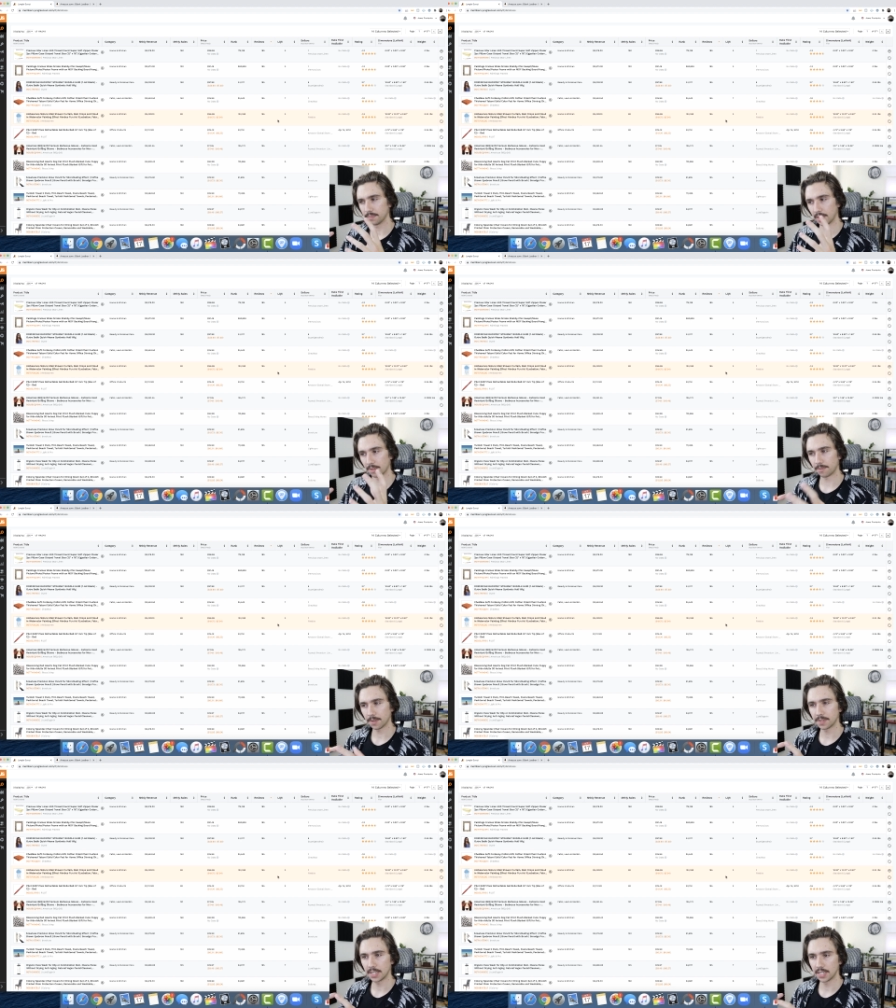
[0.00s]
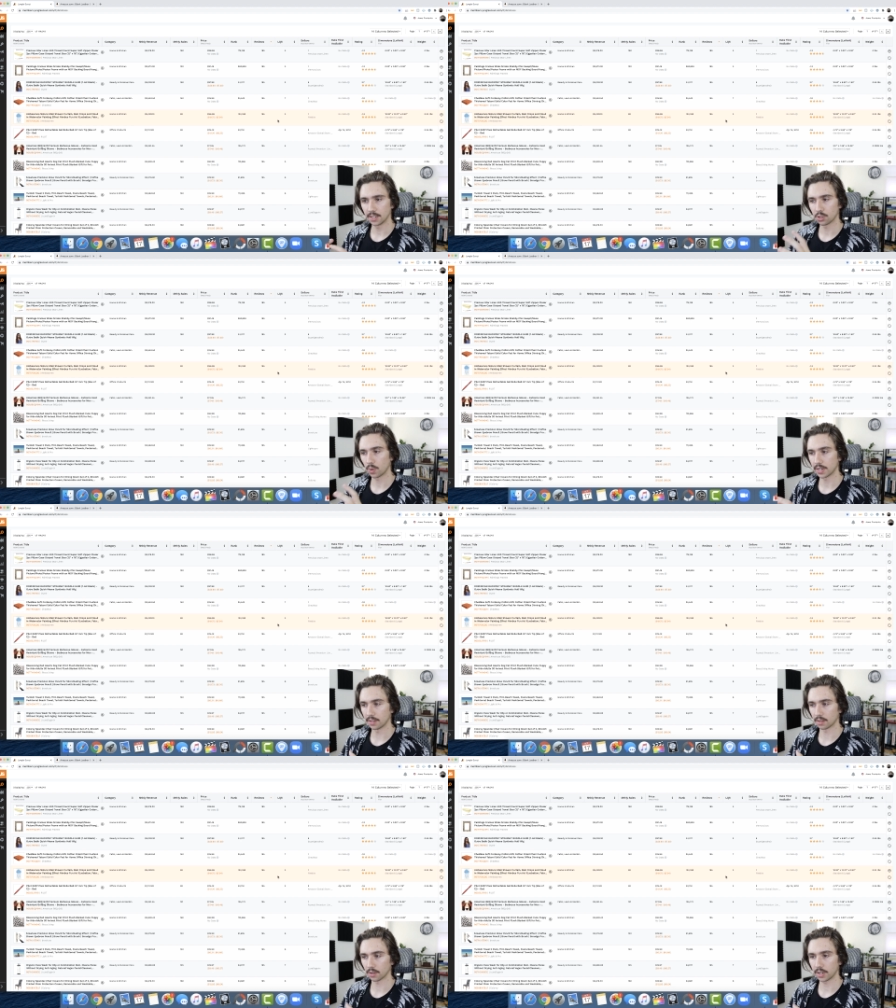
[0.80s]
That 15, 20,
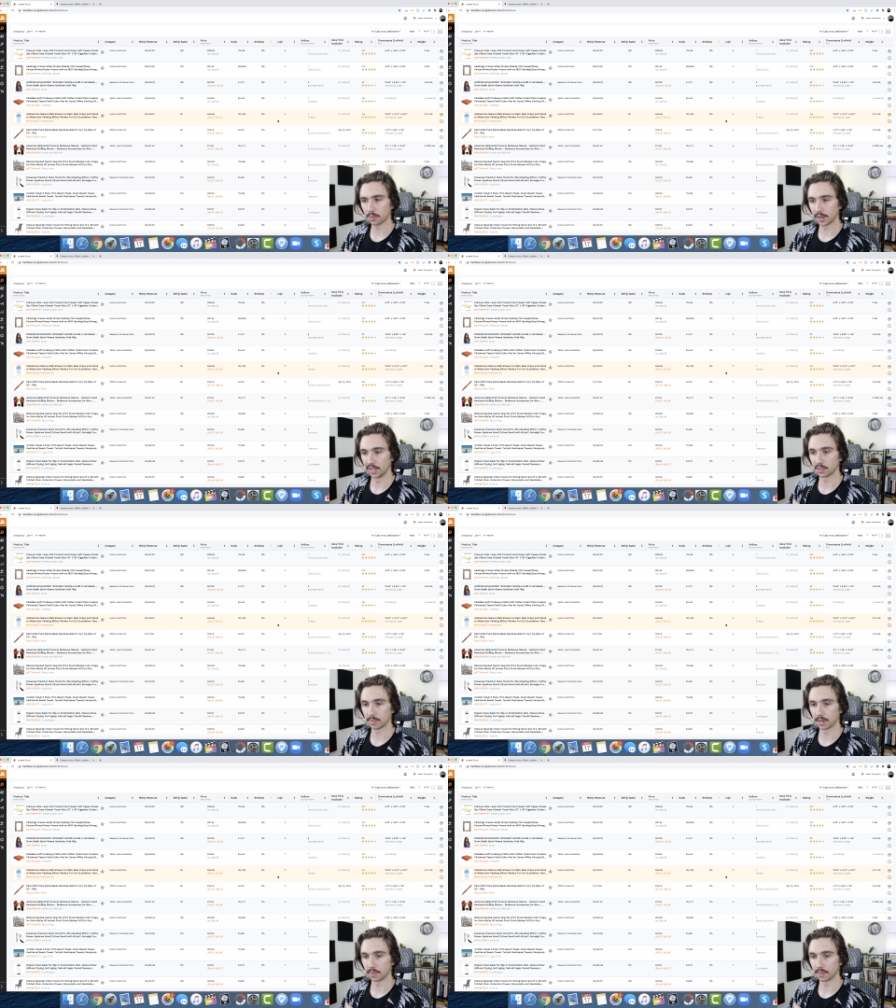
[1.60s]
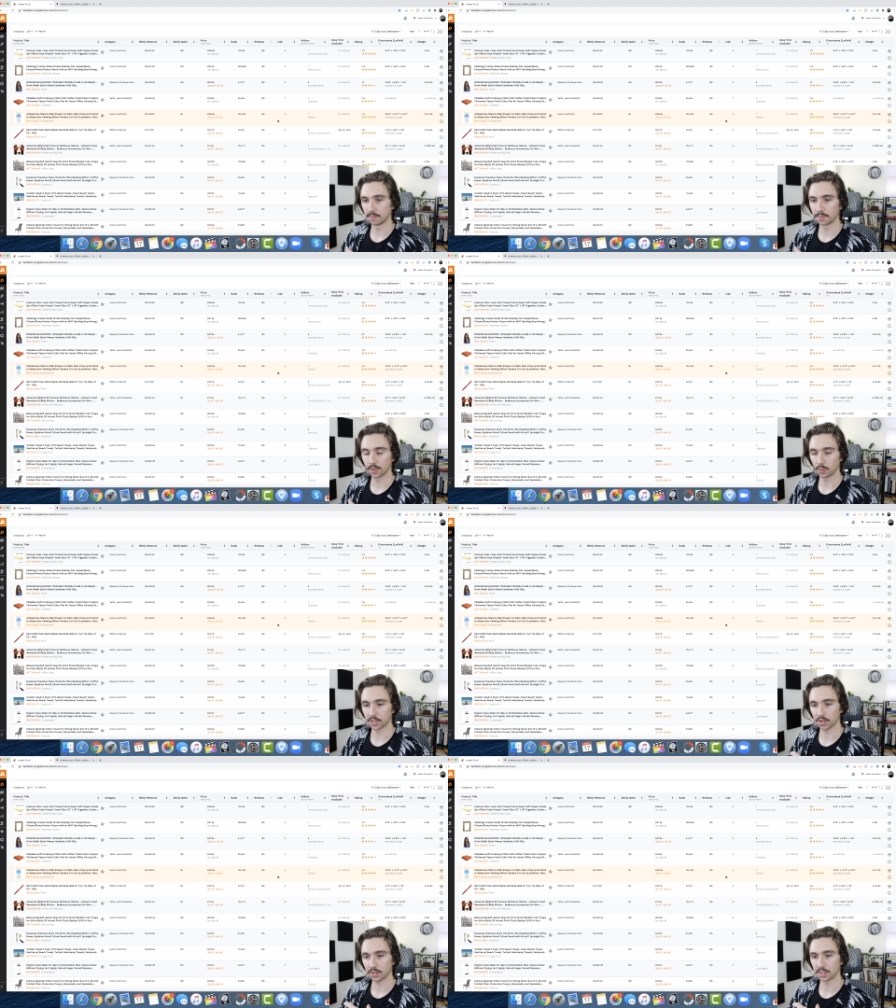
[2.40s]
30 range minimum, we
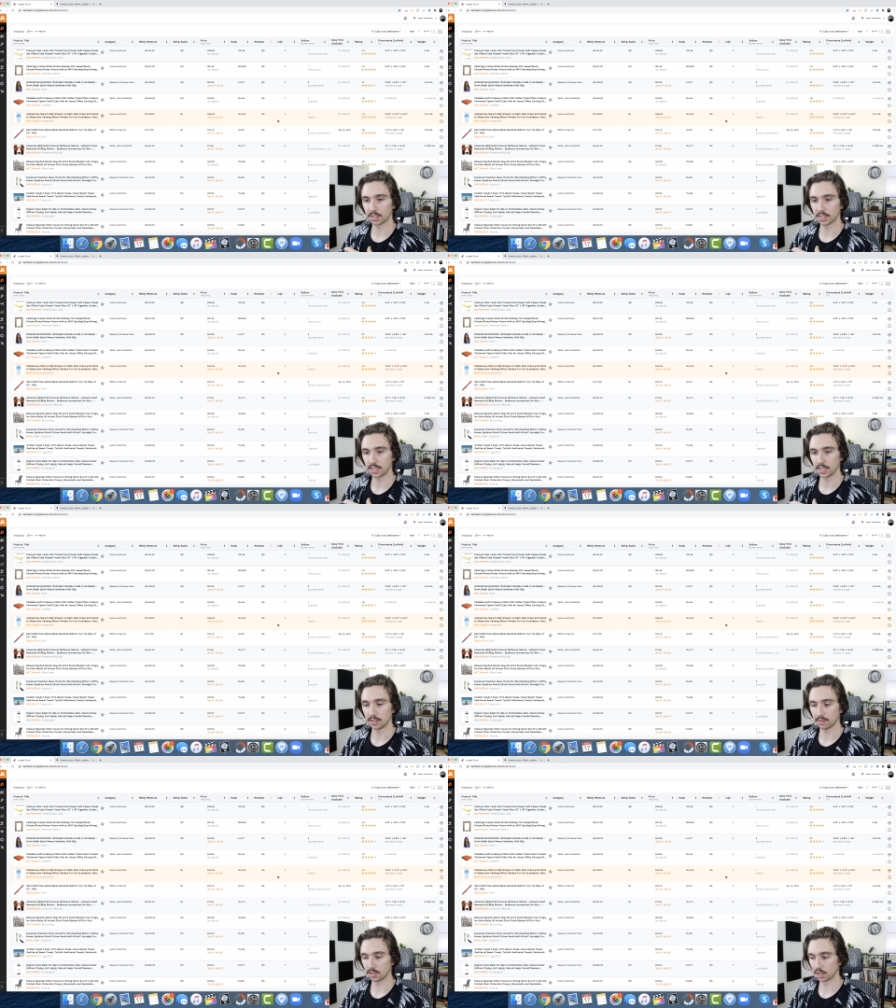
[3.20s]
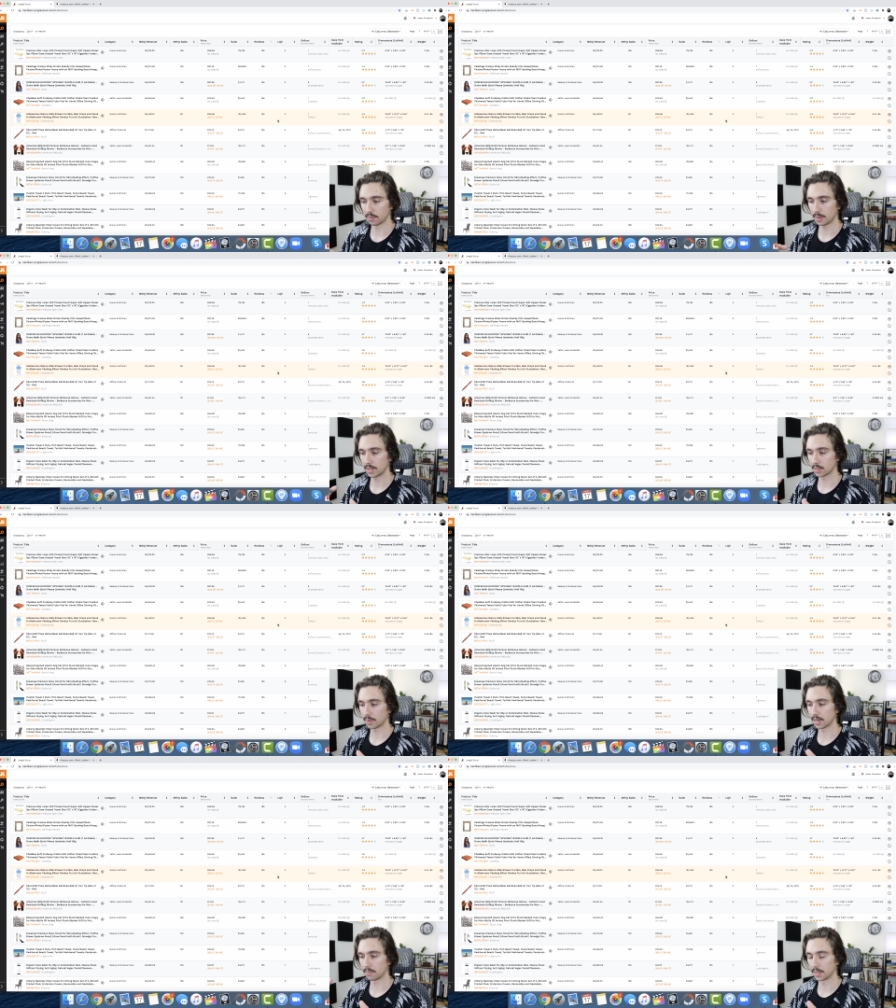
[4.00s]
start to see, you know, maybe it's
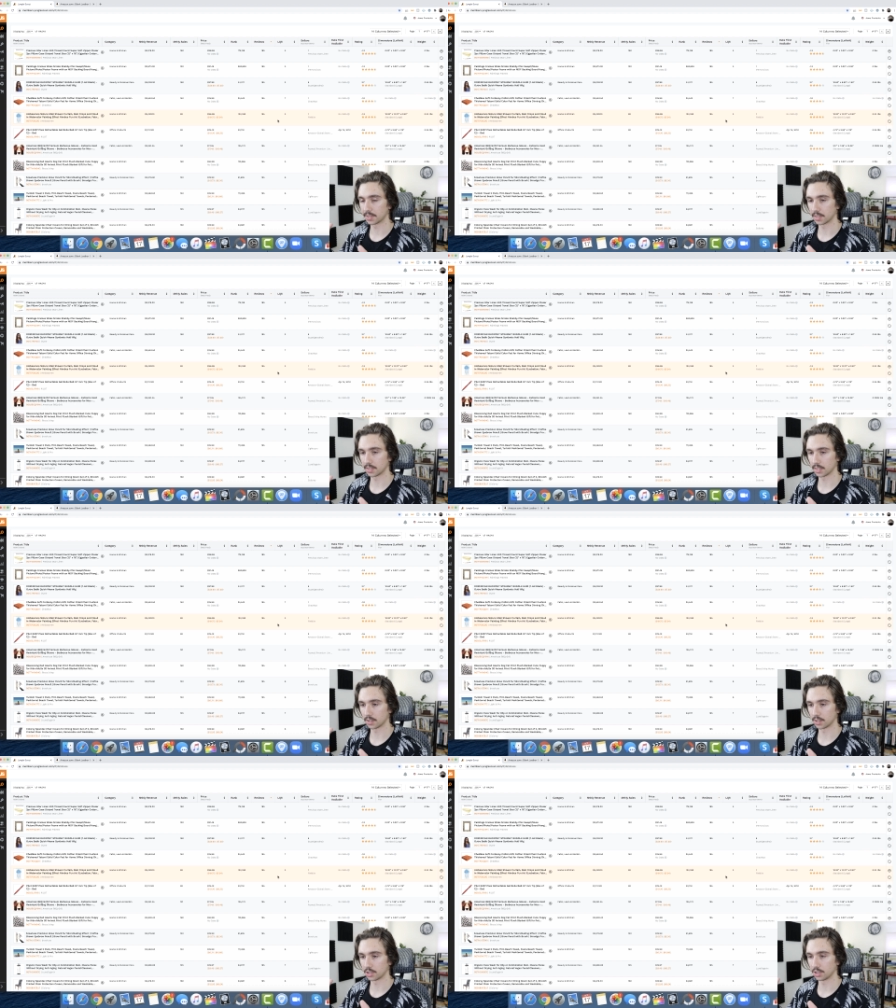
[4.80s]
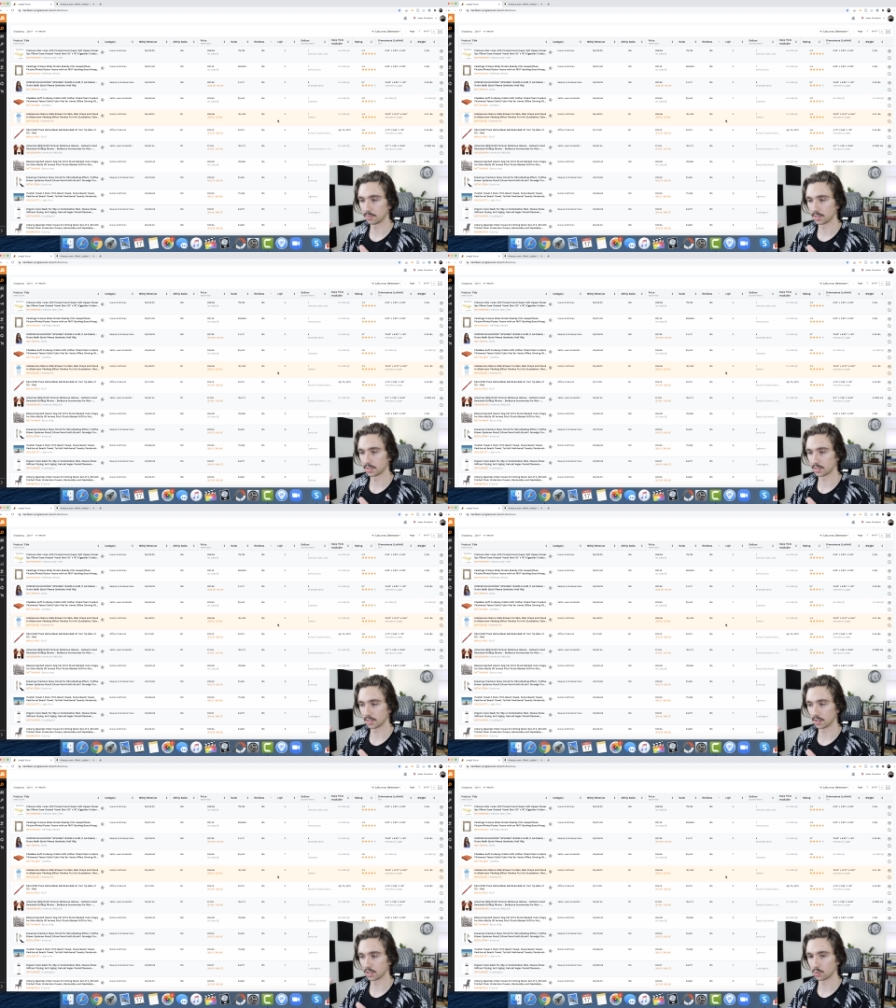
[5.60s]
been a month since they launched, two months since they
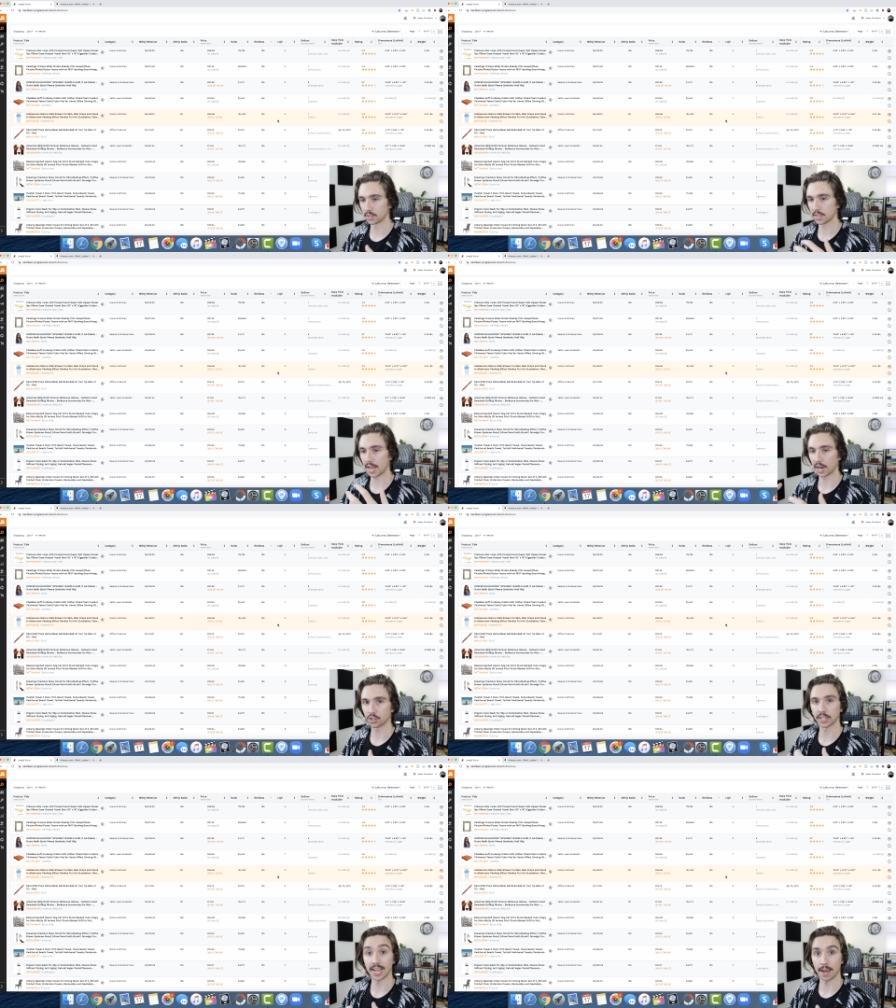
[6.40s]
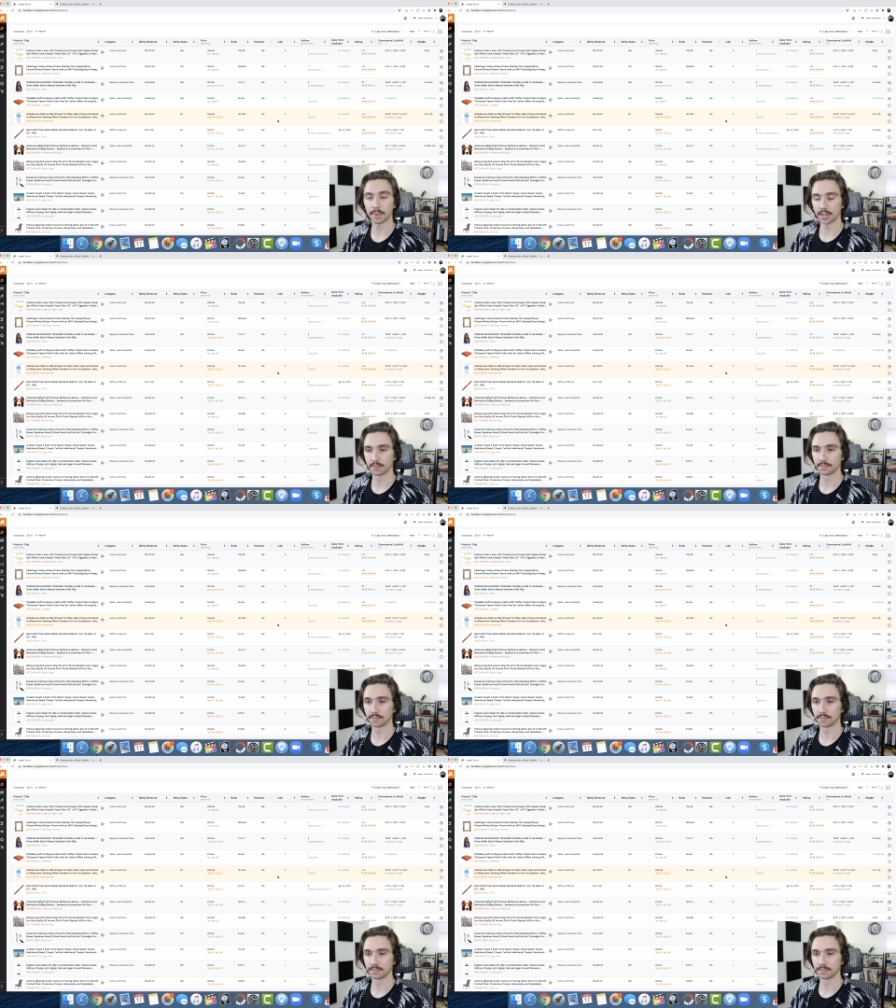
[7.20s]
launched, what's actually happening.